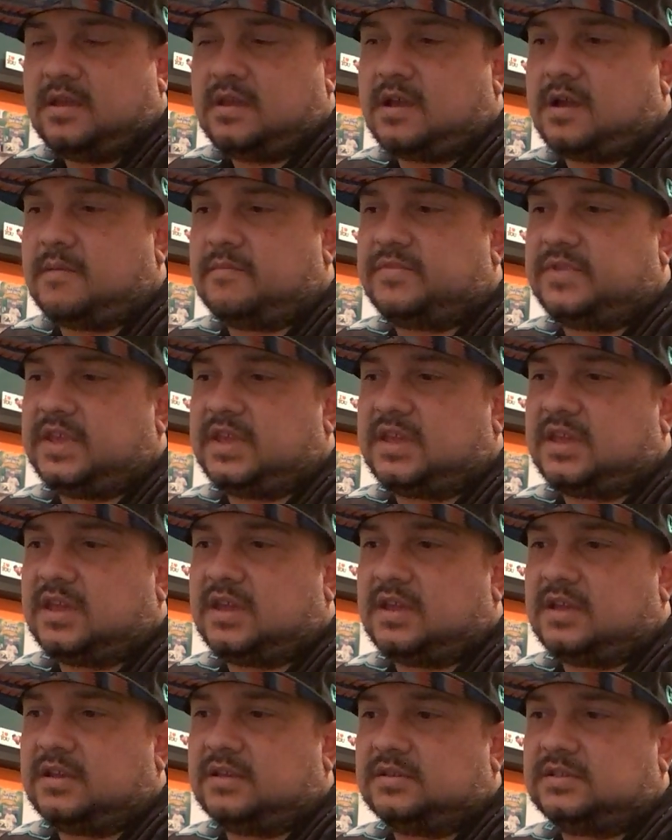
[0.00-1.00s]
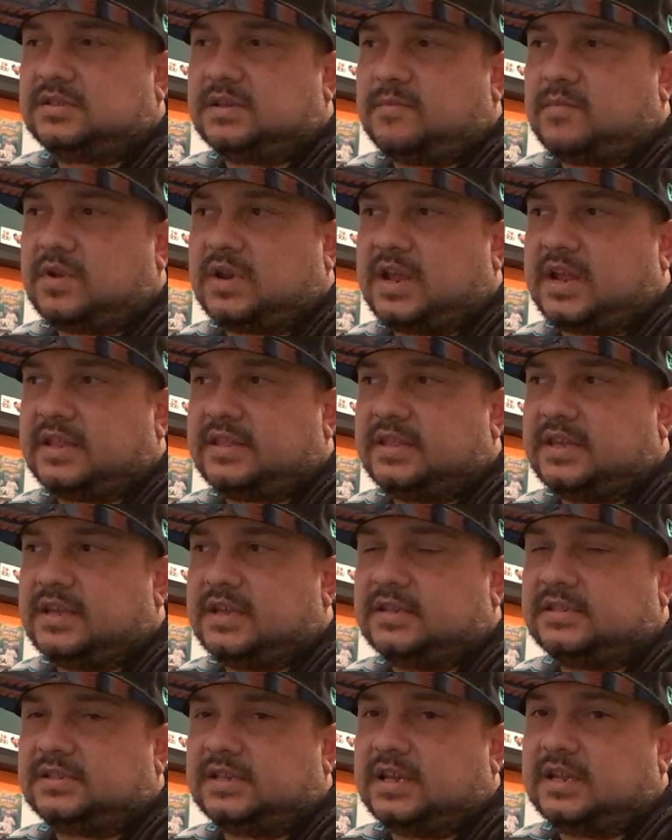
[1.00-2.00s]
I'm thinking someone like
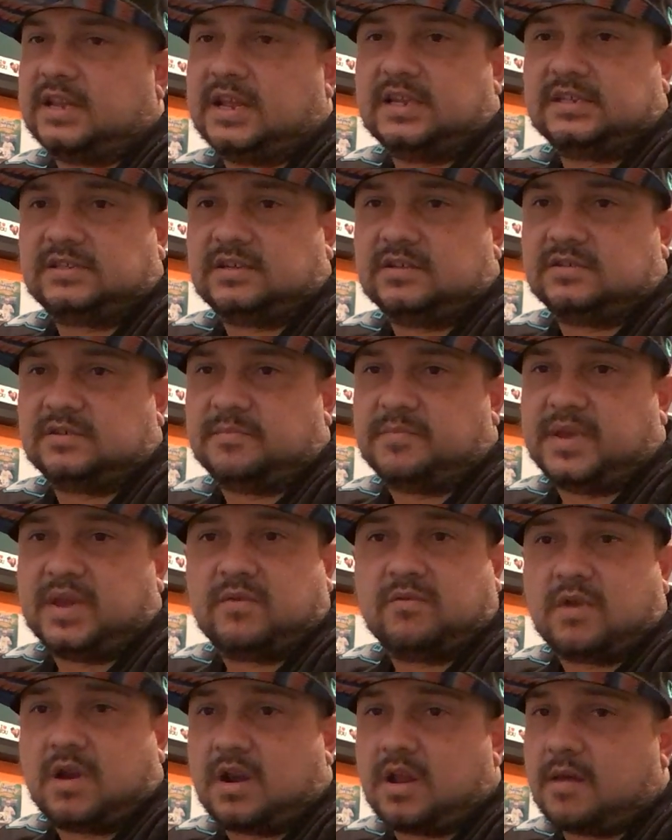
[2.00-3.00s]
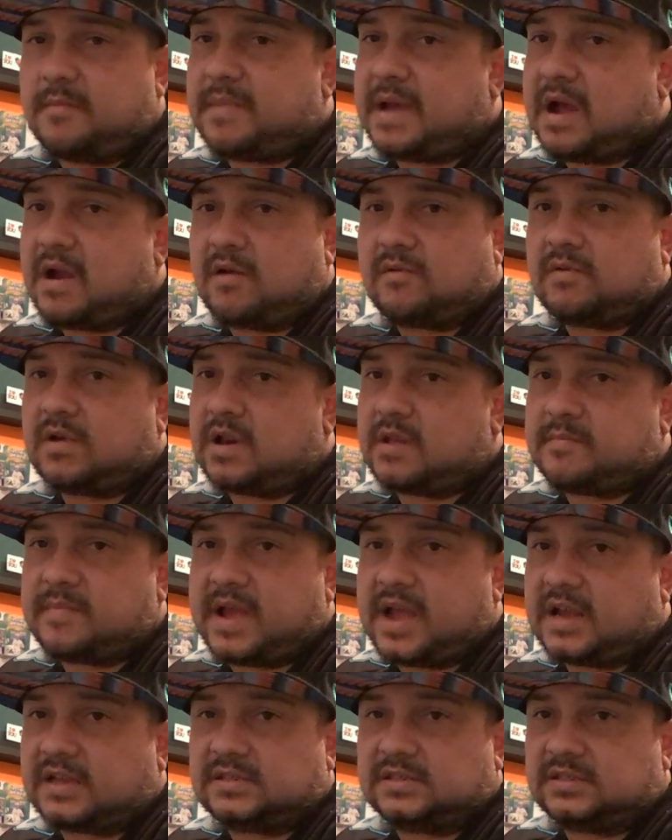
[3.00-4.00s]
this, unless there's a big run on power running
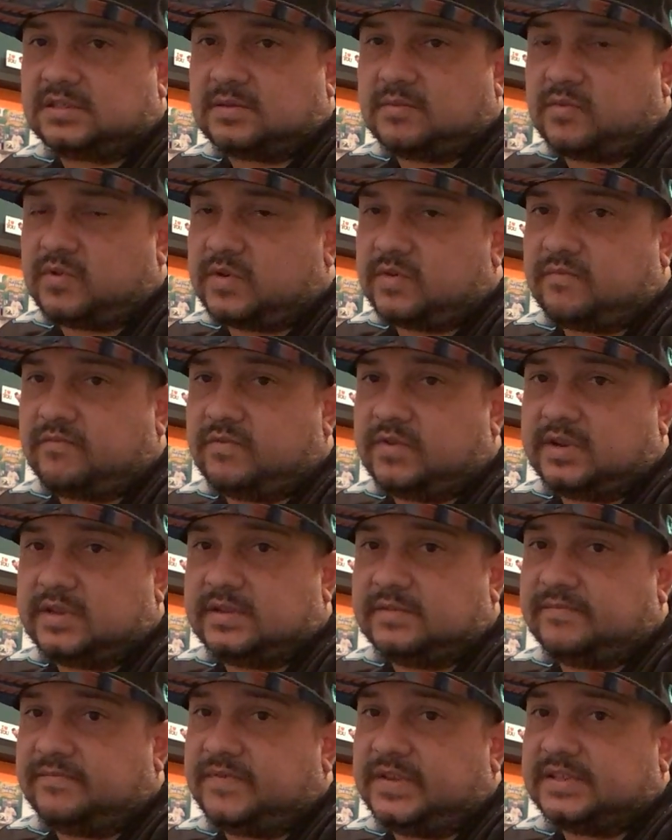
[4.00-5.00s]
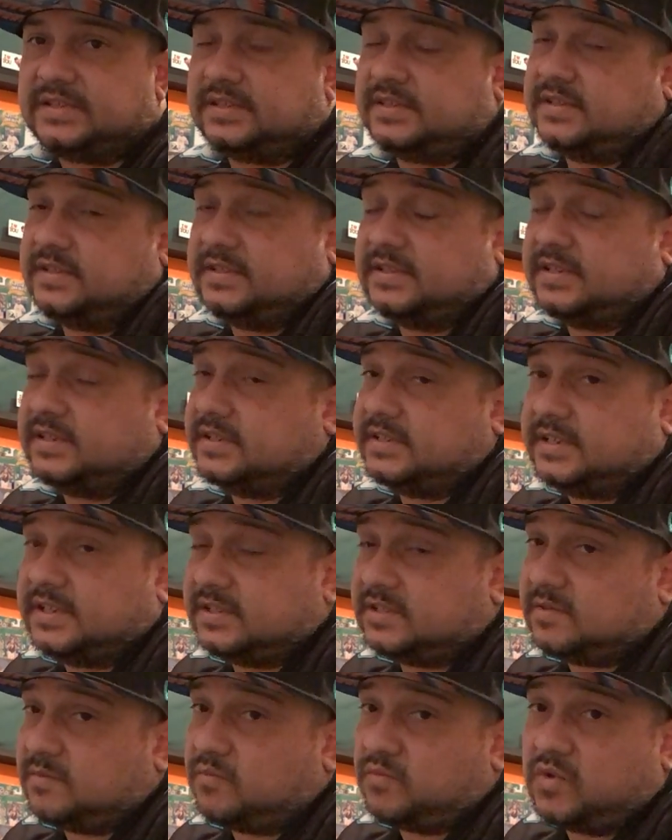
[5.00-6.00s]
backs and someone really fits into his
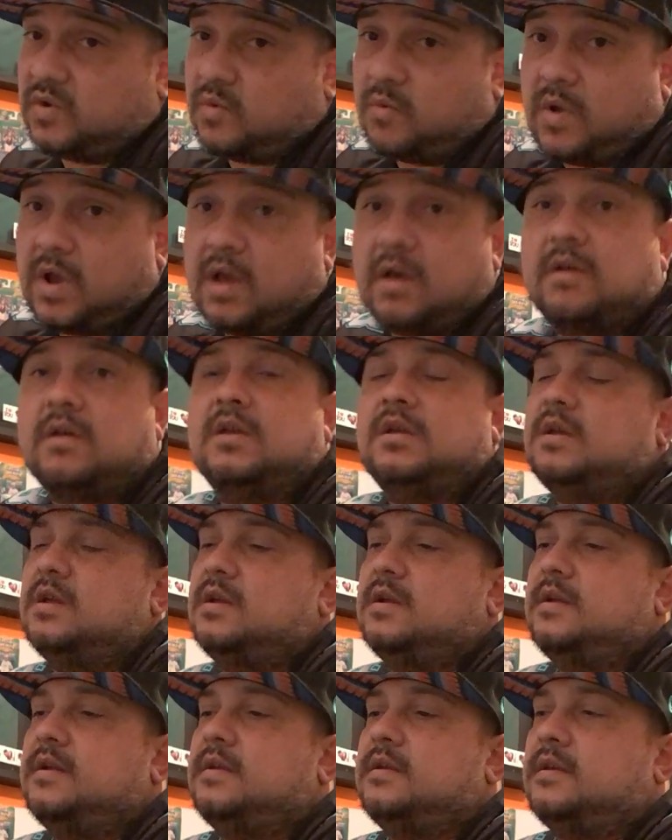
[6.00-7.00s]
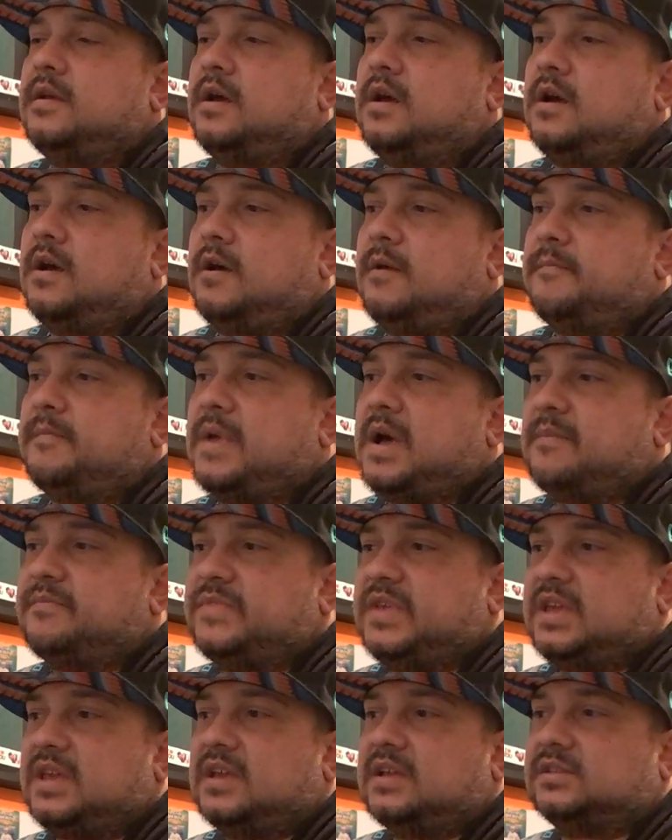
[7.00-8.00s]
system real well. I'm
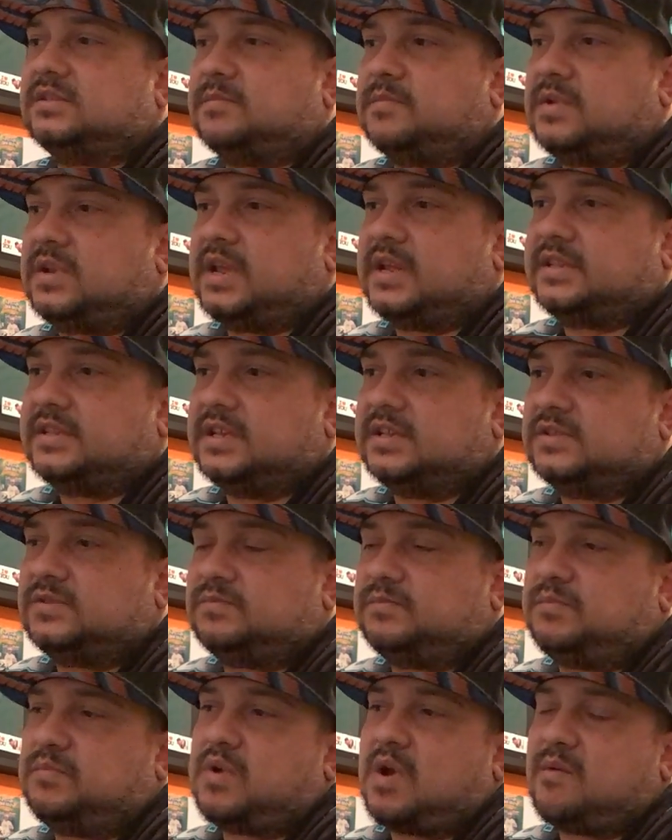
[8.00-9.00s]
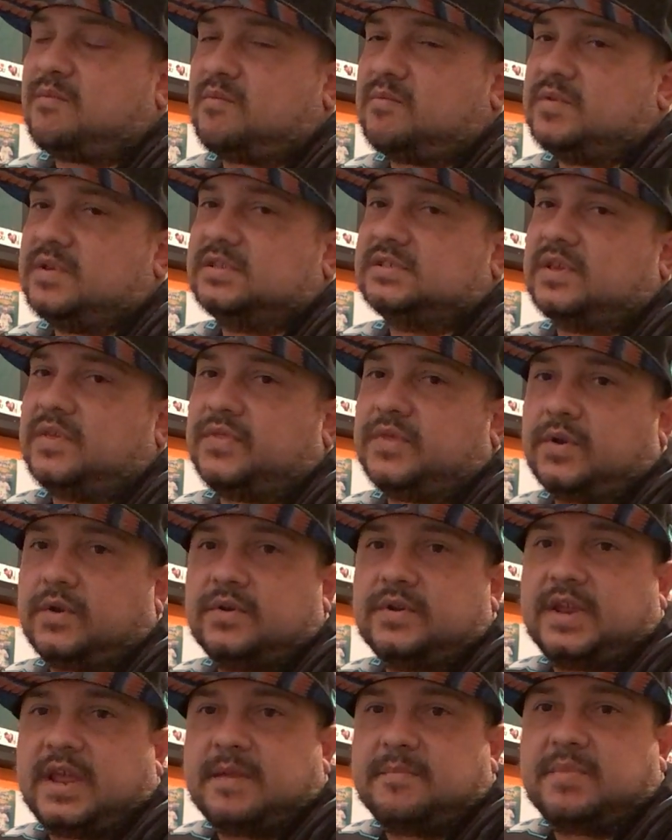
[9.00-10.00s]
thinking someone like this probably is a
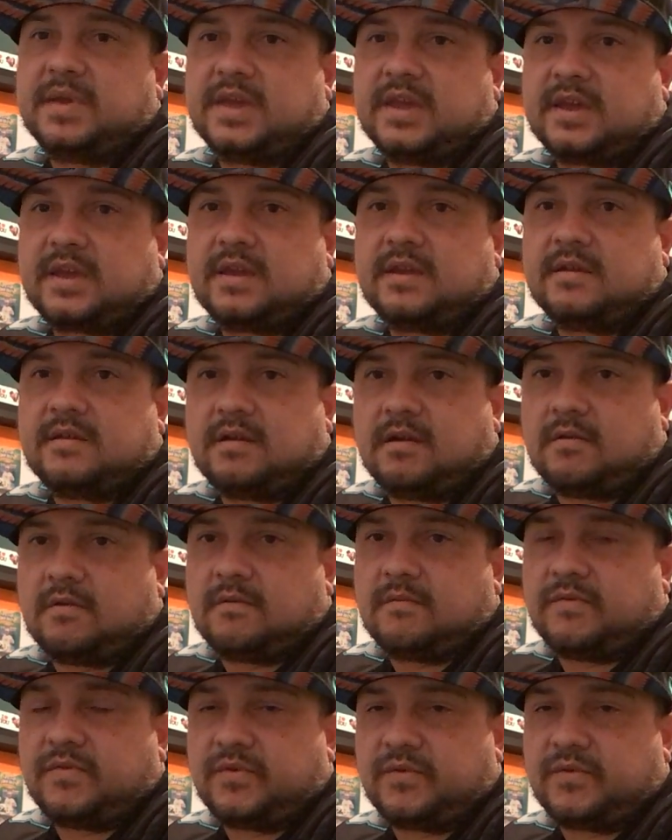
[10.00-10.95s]
third day pick or